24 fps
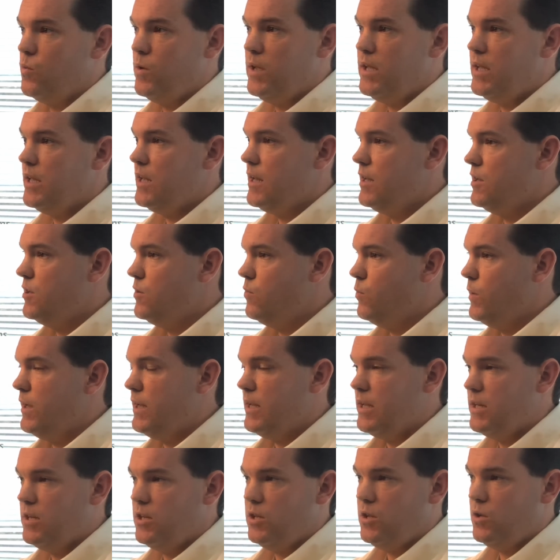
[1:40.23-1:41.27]
we
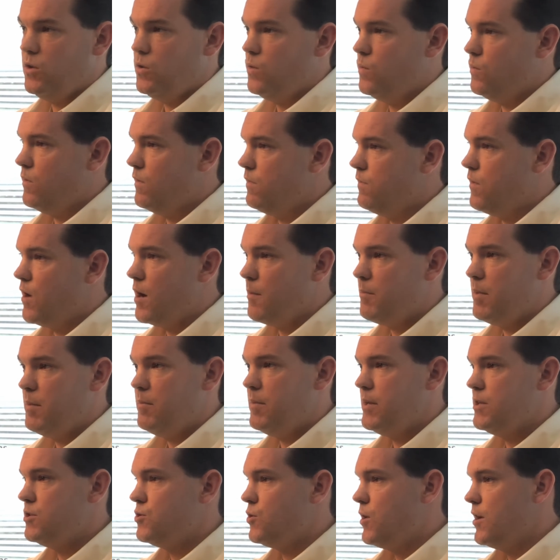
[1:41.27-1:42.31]
could do farm
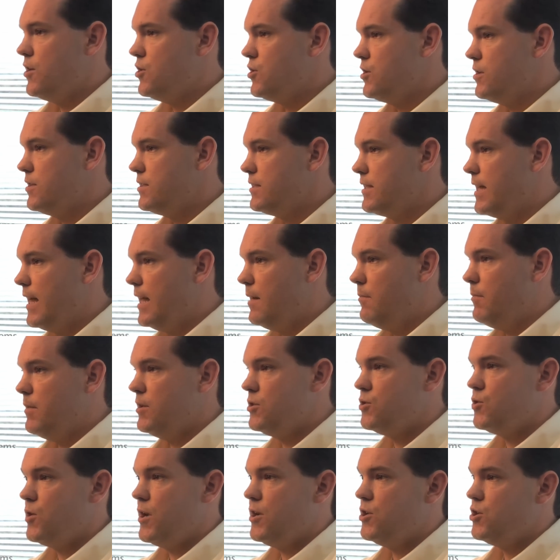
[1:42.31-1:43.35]
administration, site
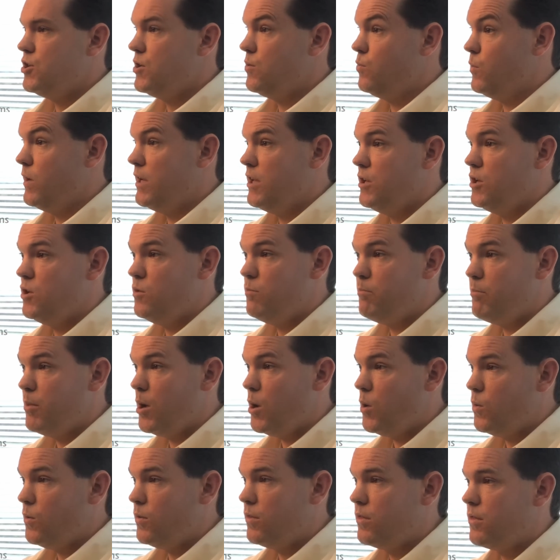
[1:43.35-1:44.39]
administration, we could do
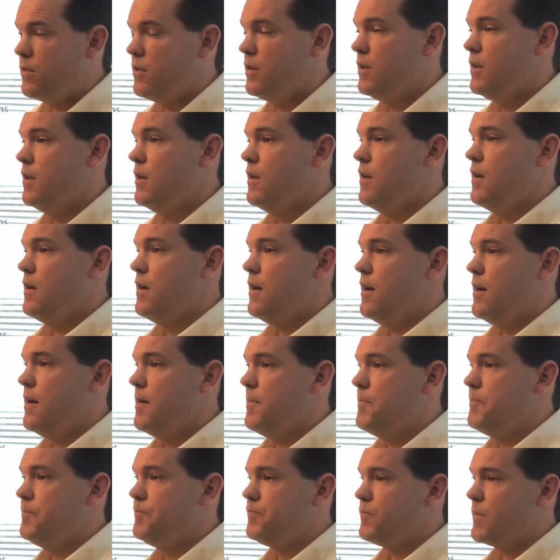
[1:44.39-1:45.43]
both,
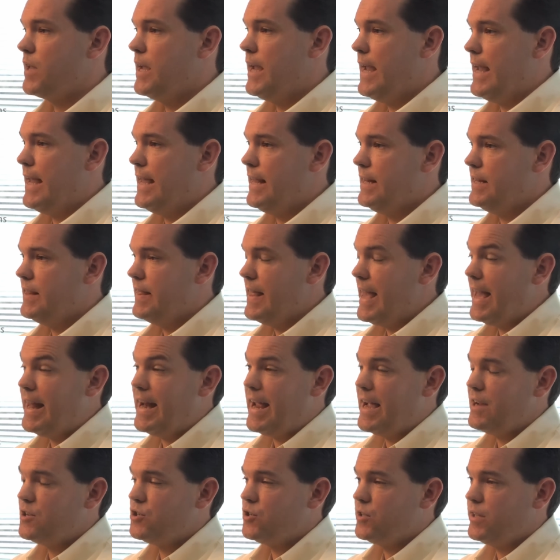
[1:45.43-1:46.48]
and that
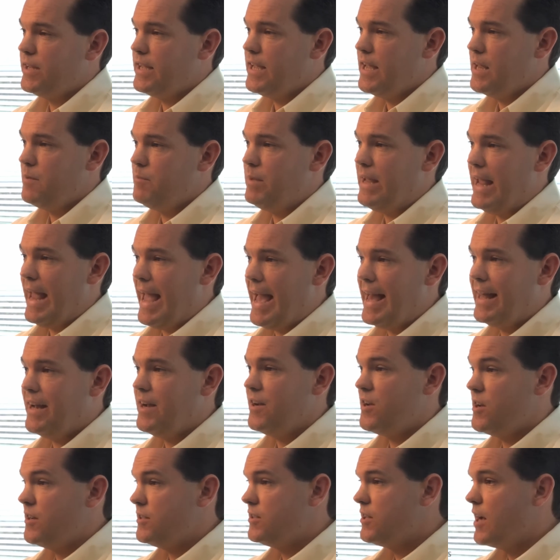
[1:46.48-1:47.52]
actually can be
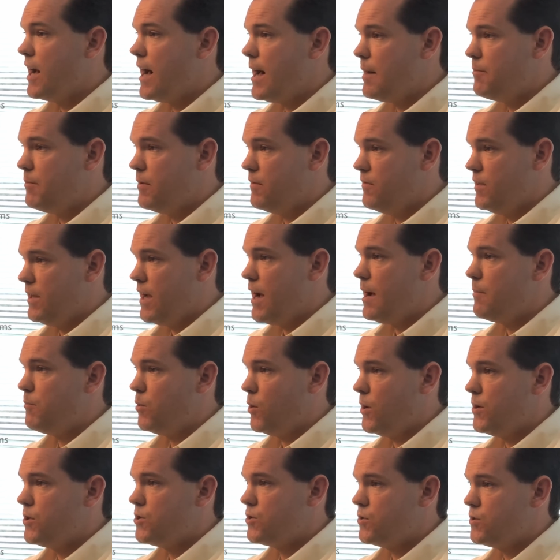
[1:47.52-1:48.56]
added on top of the
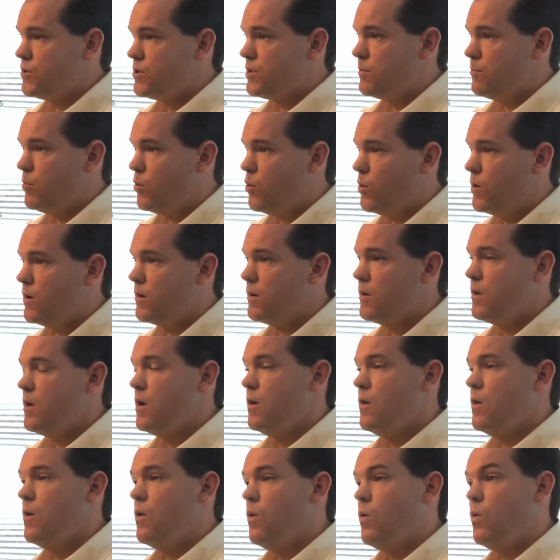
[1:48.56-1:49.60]
operational support
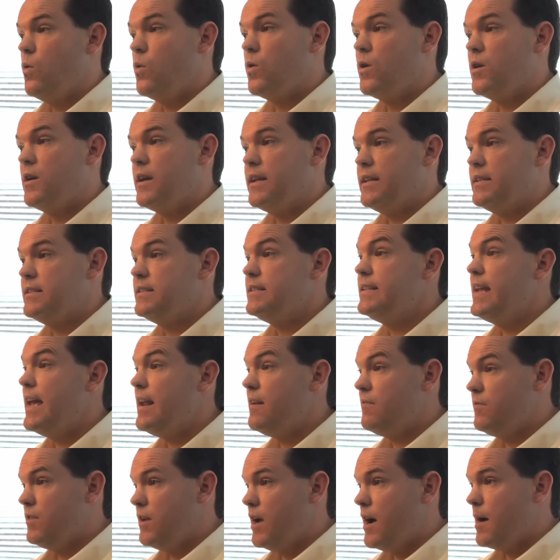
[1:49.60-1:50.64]
or
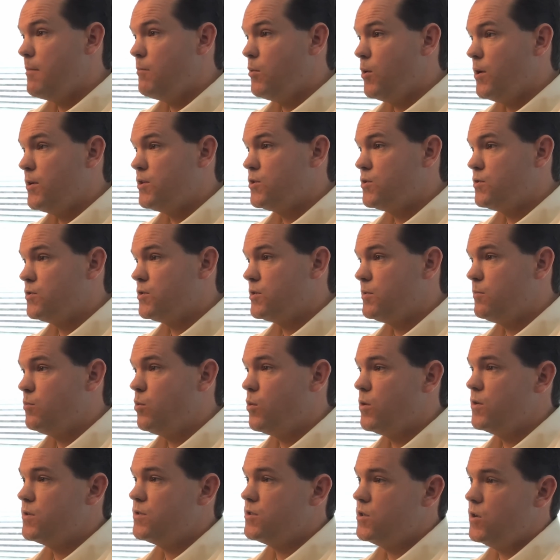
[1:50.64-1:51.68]
instead of the operational
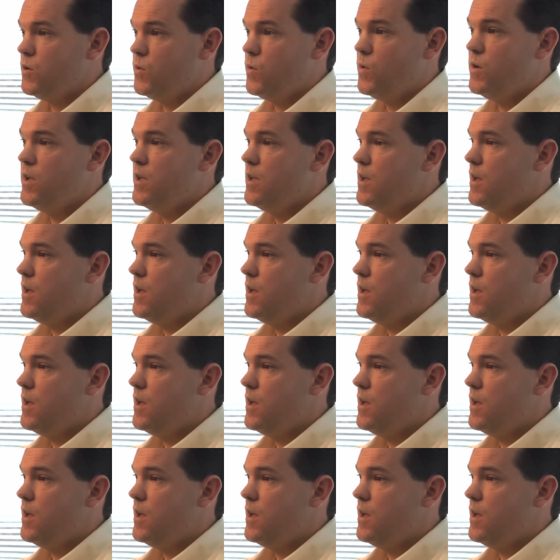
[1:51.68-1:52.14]
support. So